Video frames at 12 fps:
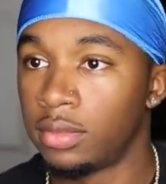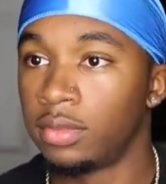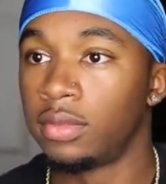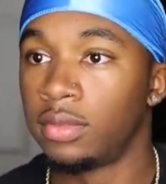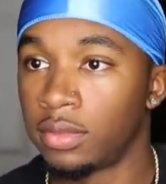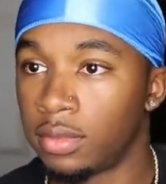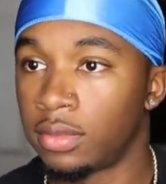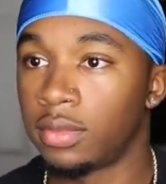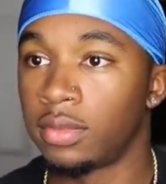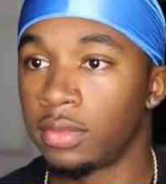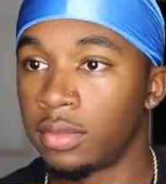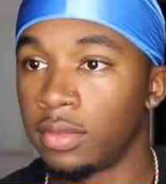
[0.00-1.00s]
Democrat or
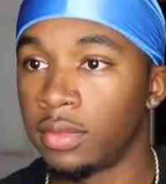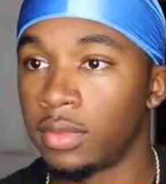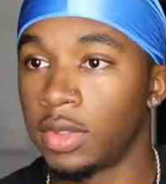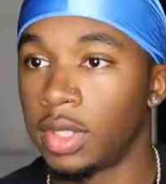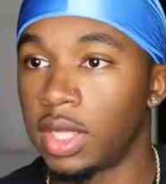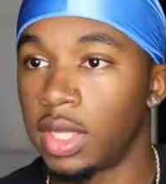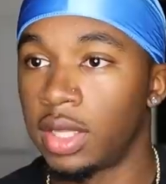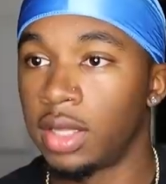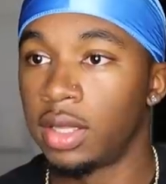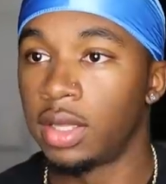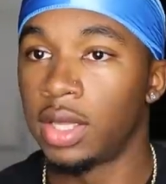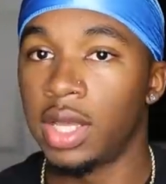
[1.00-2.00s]
Republican? Just answer
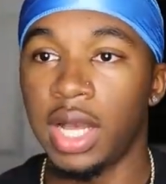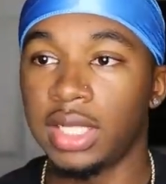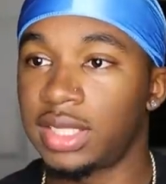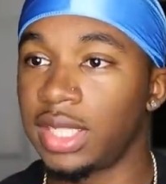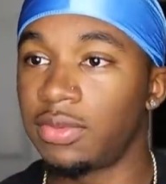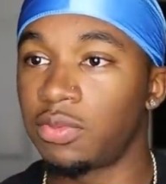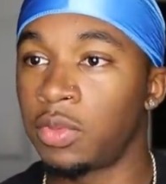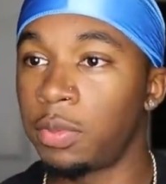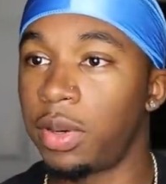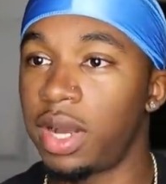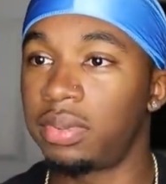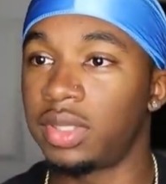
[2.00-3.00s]
the question. I said
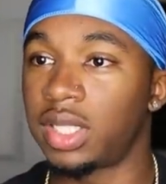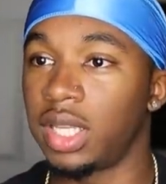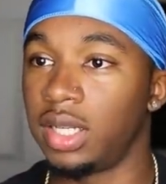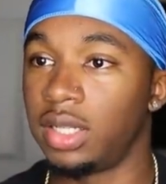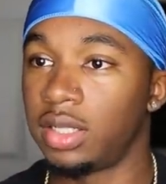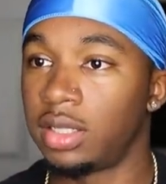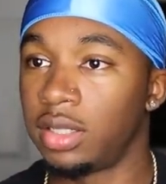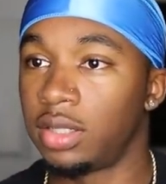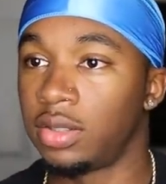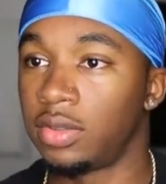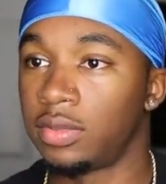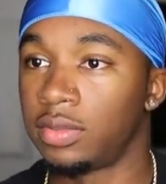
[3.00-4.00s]
Republican.
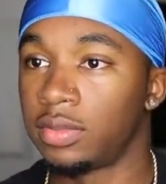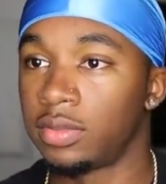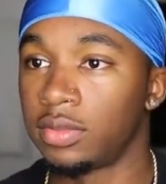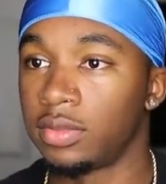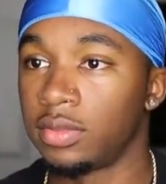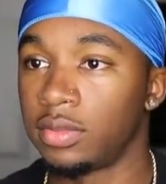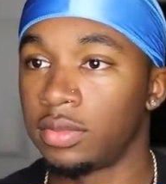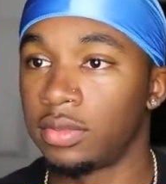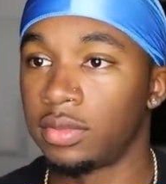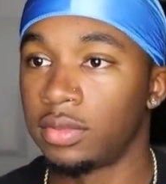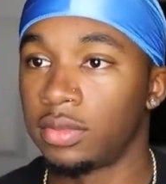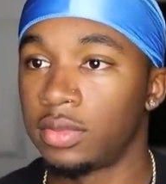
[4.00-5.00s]

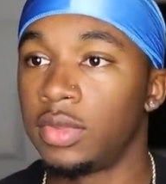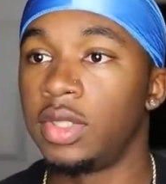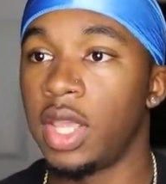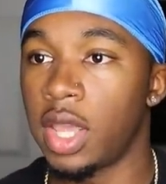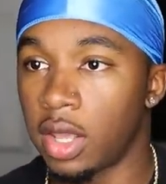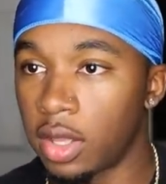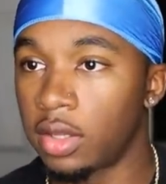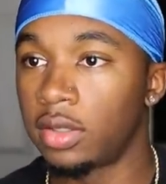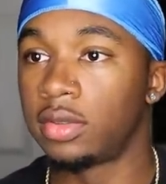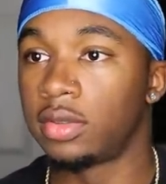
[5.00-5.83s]
Republican? Yeah.